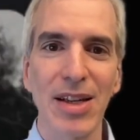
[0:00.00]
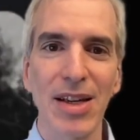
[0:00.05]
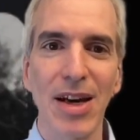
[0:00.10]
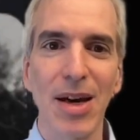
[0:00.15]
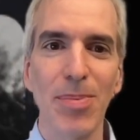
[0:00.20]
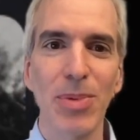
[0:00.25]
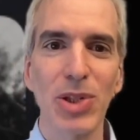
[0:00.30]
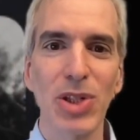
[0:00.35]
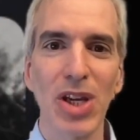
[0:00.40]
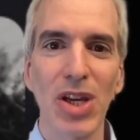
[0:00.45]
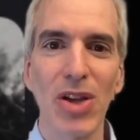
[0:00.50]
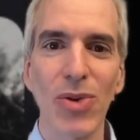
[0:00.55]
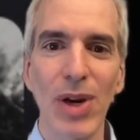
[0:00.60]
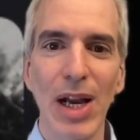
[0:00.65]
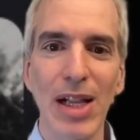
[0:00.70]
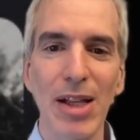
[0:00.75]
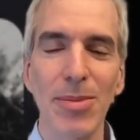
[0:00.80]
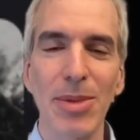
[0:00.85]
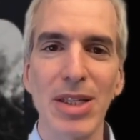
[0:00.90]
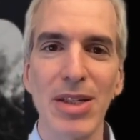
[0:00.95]
a particular
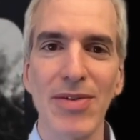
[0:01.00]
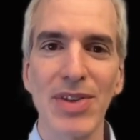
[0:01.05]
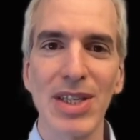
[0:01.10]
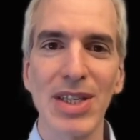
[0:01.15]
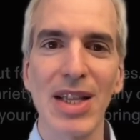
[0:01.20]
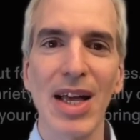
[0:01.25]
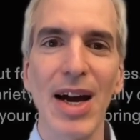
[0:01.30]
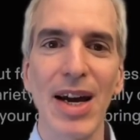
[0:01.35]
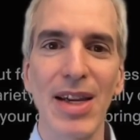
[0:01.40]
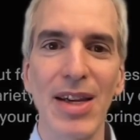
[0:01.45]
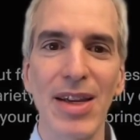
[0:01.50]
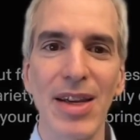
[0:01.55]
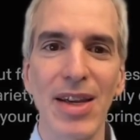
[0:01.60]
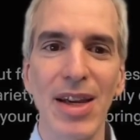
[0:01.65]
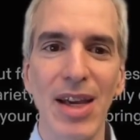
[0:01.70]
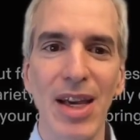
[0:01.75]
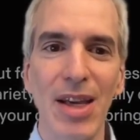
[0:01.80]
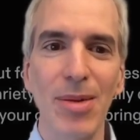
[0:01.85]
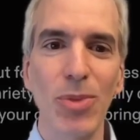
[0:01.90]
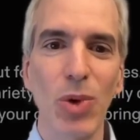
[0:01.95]
element of a slide
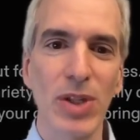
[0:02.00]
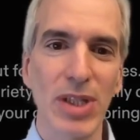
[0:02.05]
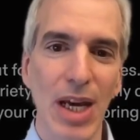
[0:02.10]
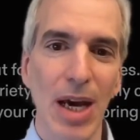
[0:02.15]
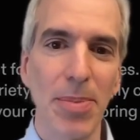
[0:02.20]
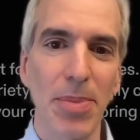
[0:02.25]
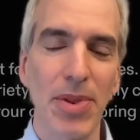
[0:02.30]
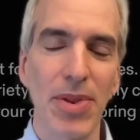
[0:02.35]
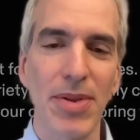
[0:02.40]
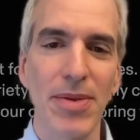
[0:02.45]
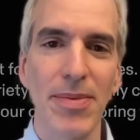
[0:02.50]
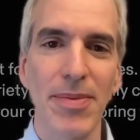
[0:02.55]
in more depth.